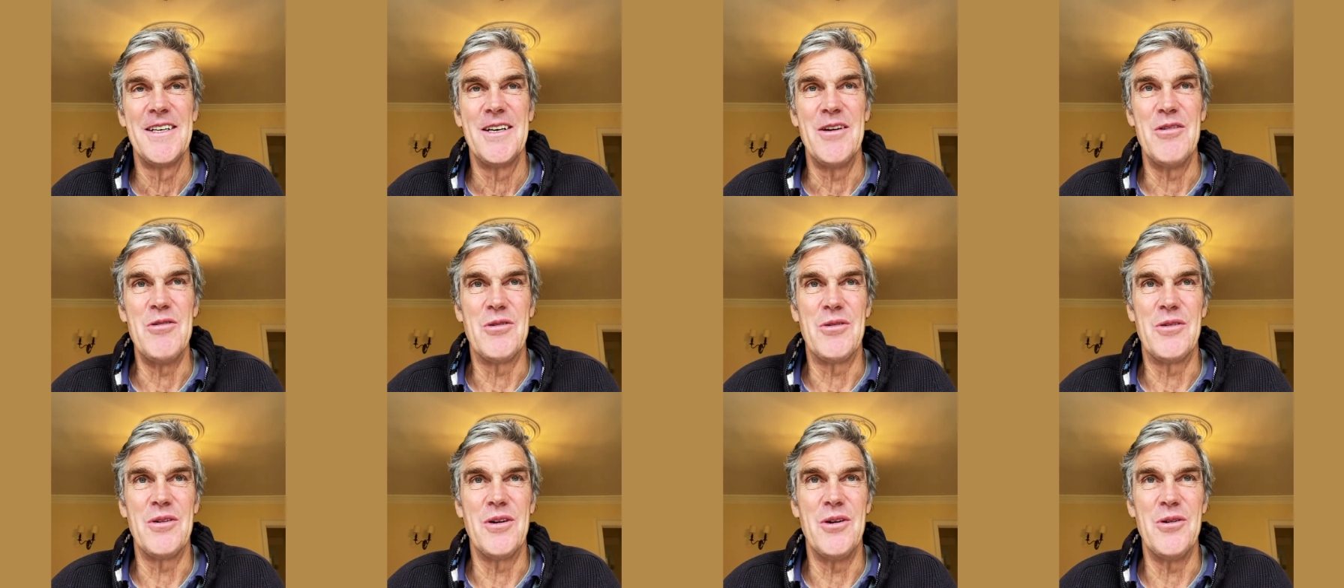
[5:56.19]

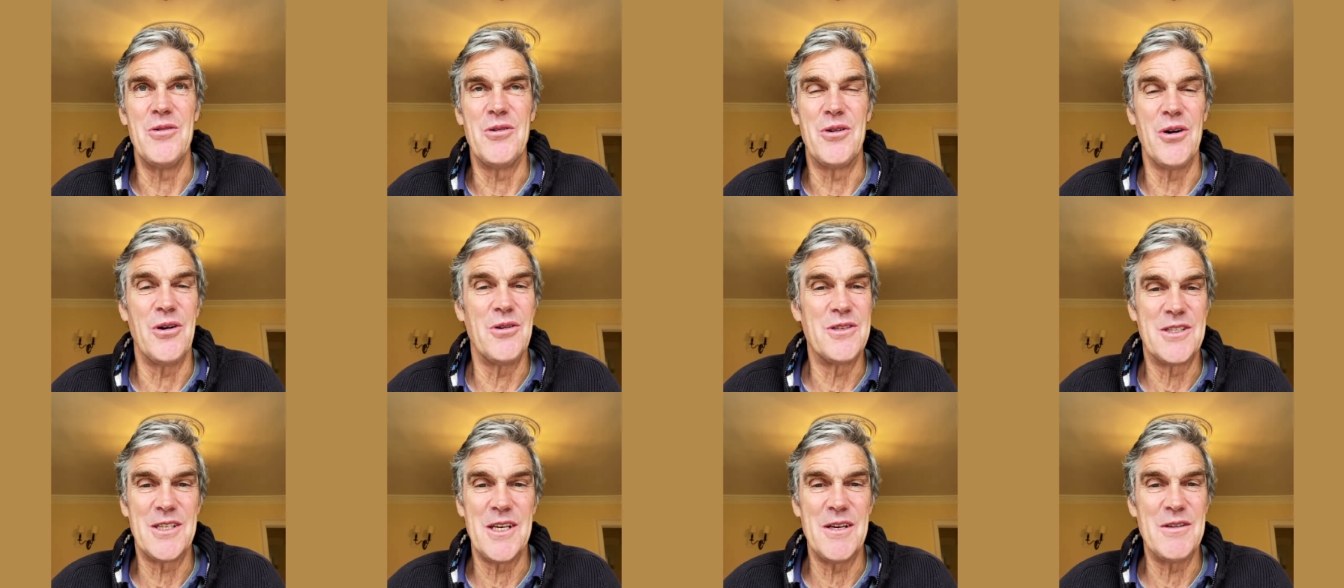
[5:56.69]
who, who
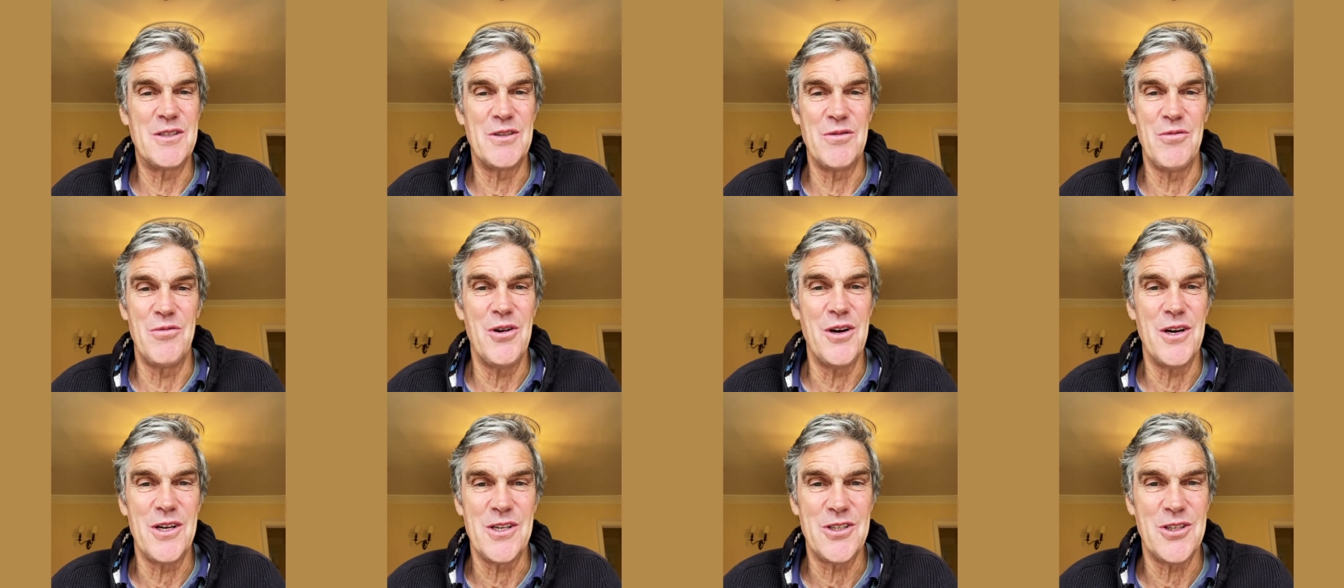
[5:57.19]
God seems to
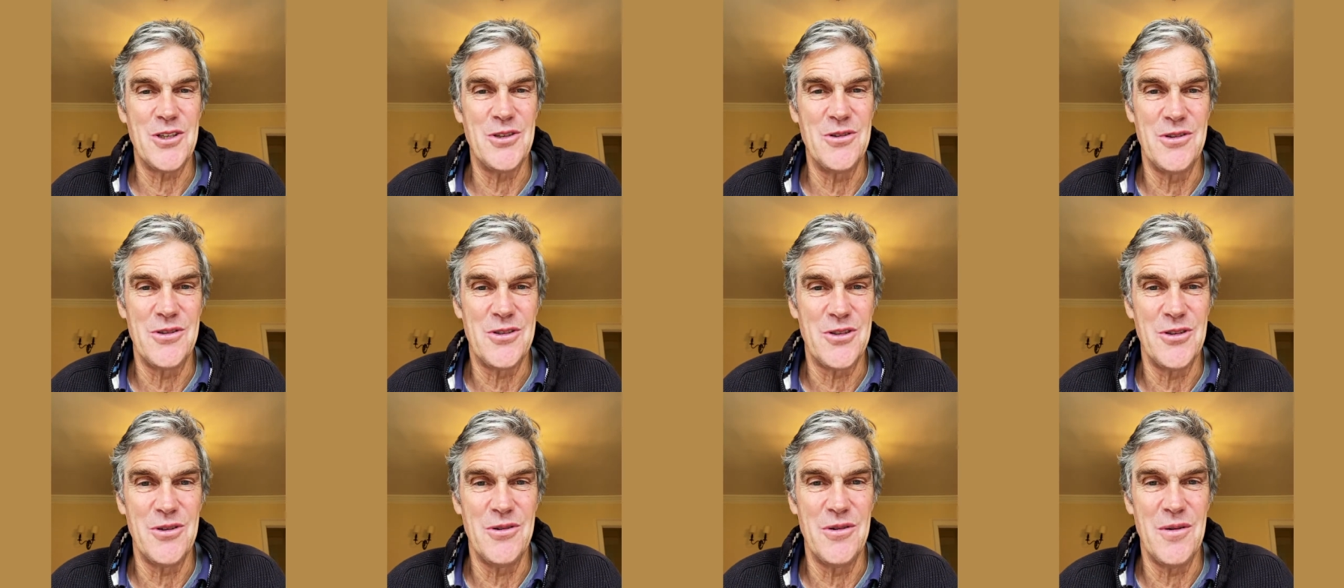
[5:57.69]
work through,
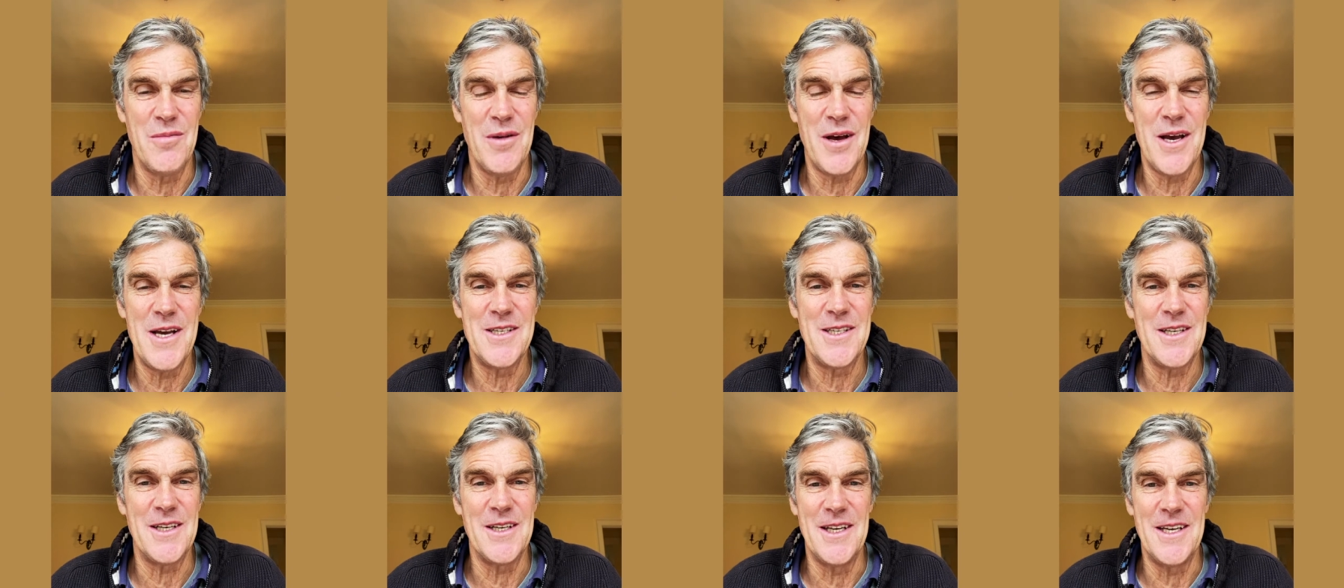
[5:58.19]
through
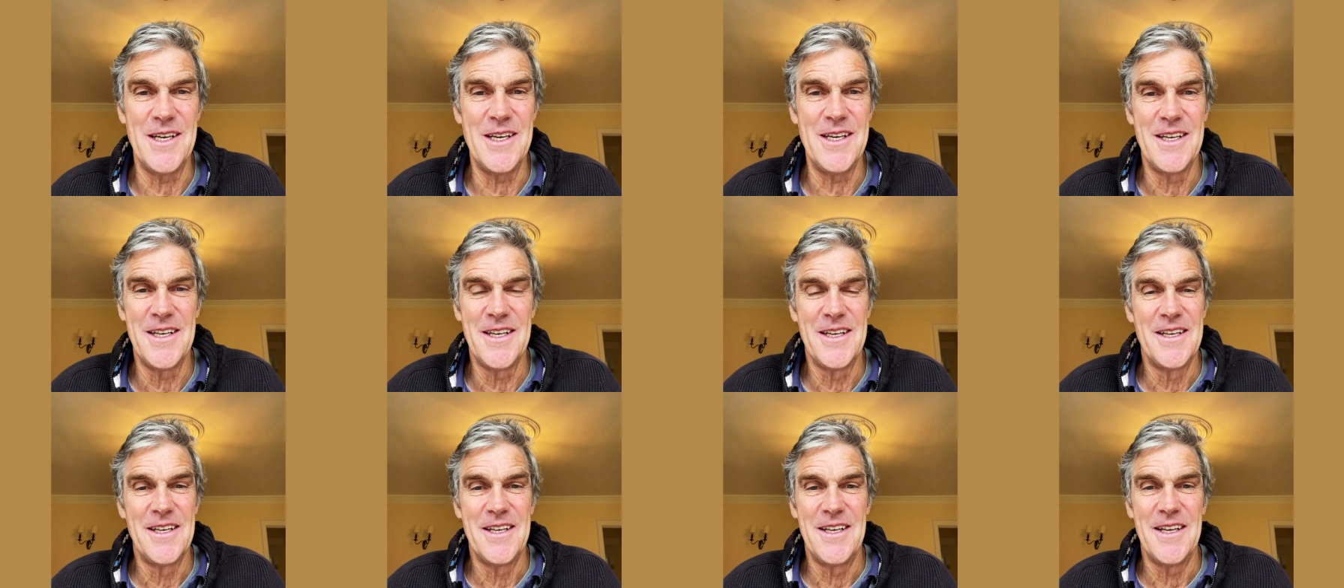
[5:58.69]
amazingly,
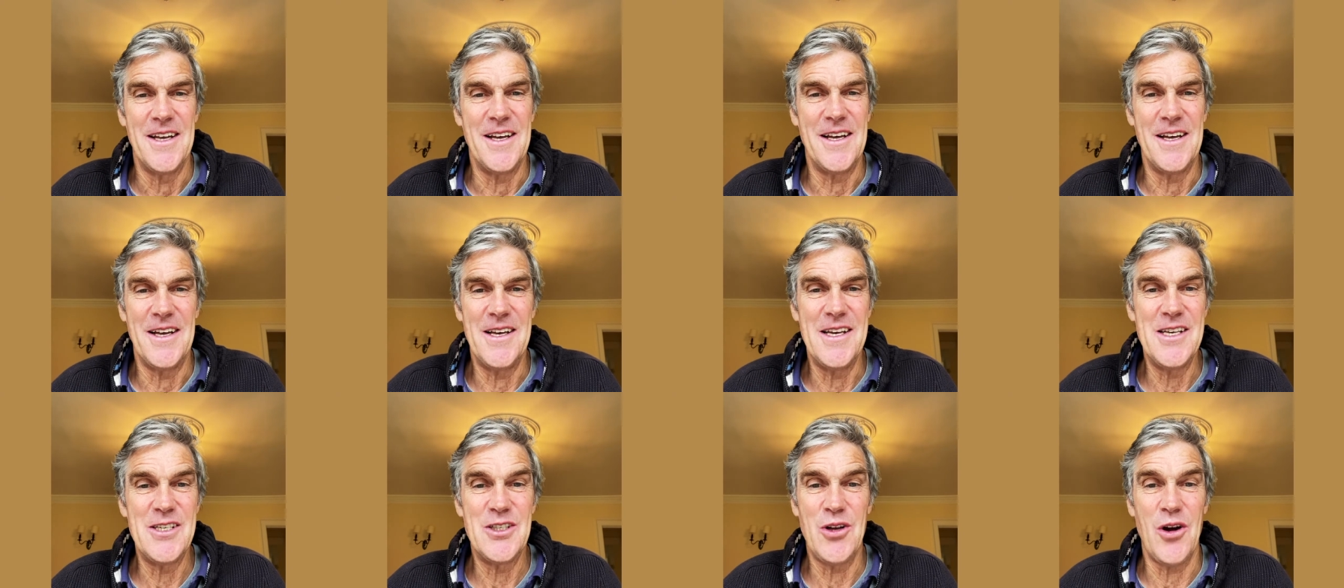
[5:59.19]

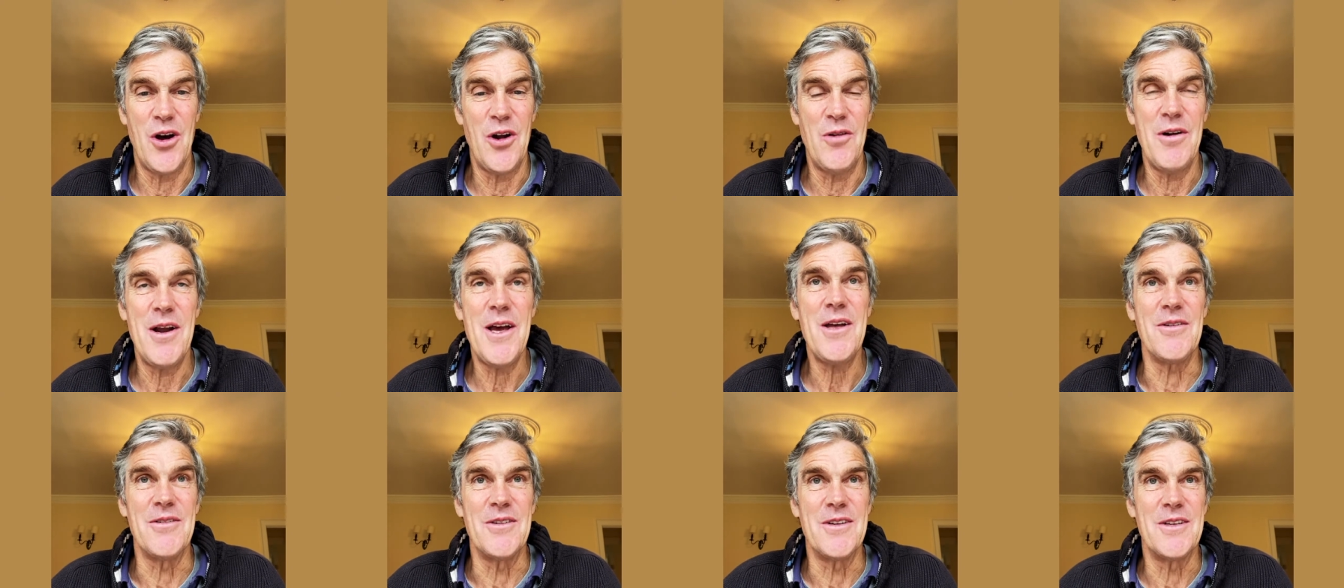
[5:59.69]
uh, he's not
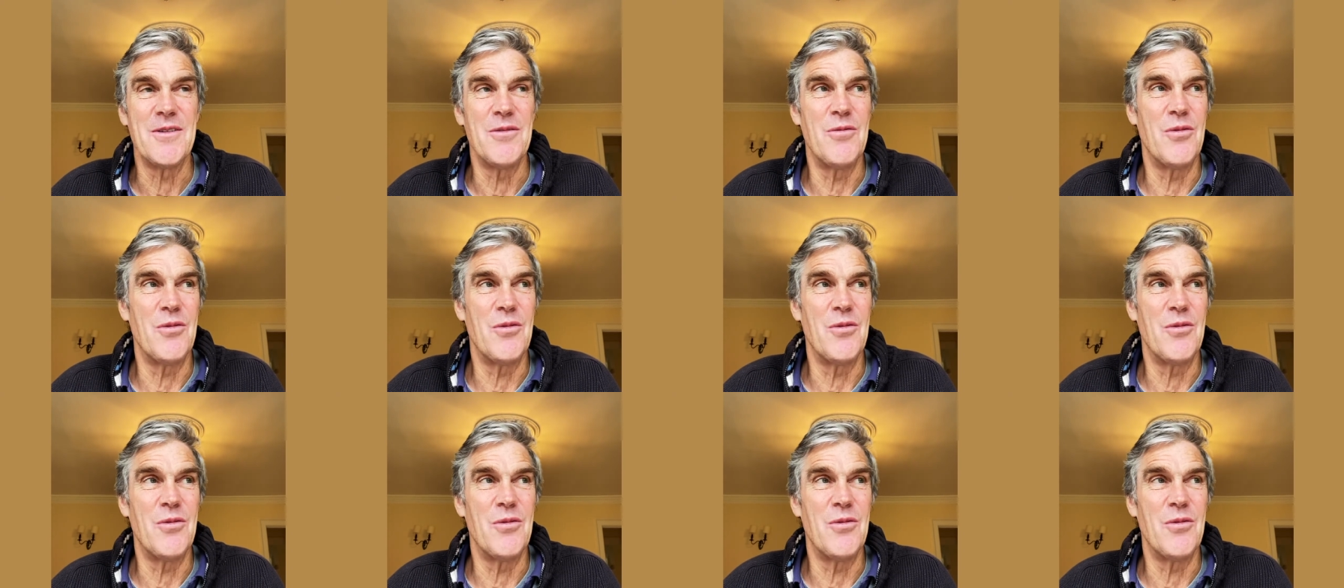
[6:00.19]
around.